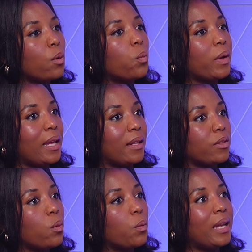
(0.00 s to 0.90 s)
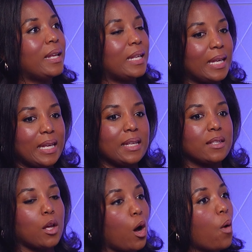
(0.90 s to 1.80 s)
the win. The win
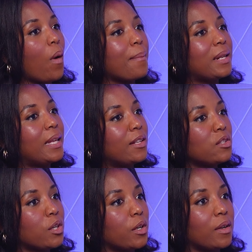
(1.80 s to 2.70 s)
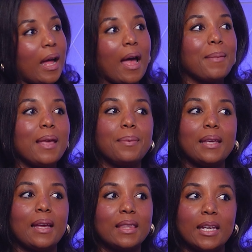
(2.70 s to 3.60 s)
is, oh, I'm an intern. I may
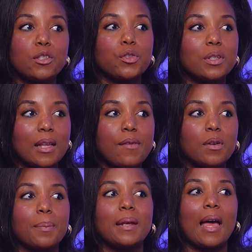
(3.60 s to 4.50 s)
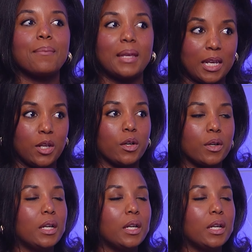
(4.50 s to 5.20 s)
be at the entry level, but I'm here.